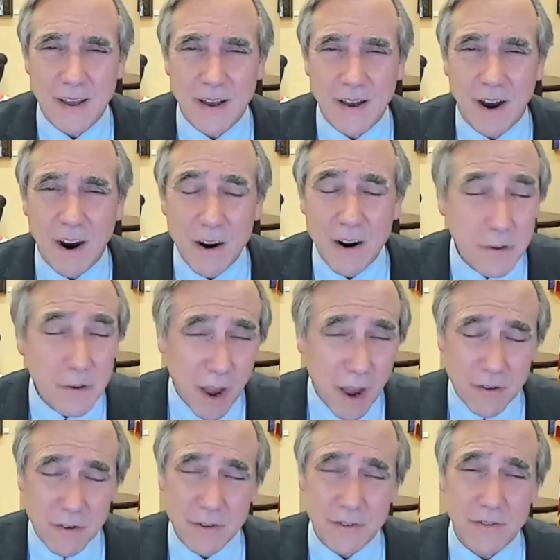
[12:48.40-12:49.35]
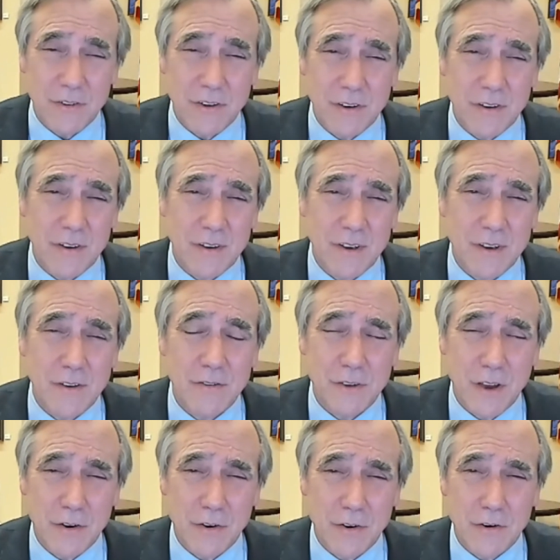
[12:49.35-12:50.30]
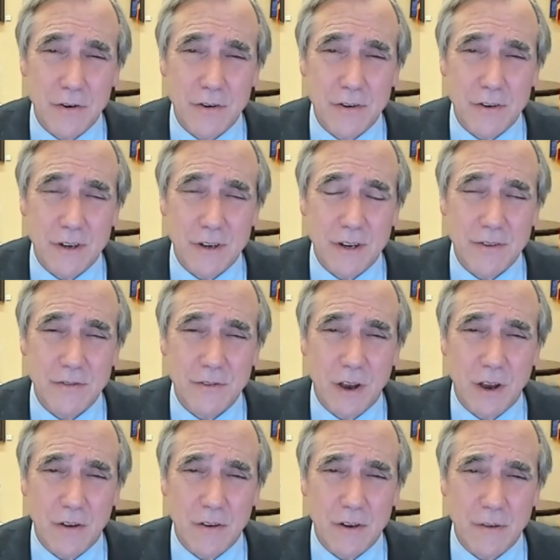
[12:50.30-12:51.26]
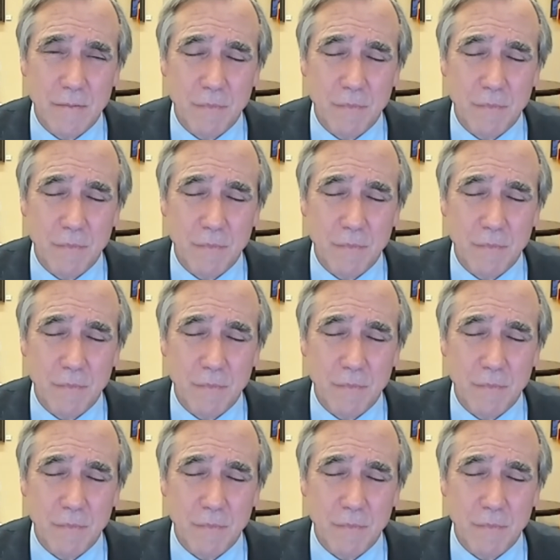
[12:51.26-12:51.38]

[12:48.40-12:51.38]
Our democracy is under assault.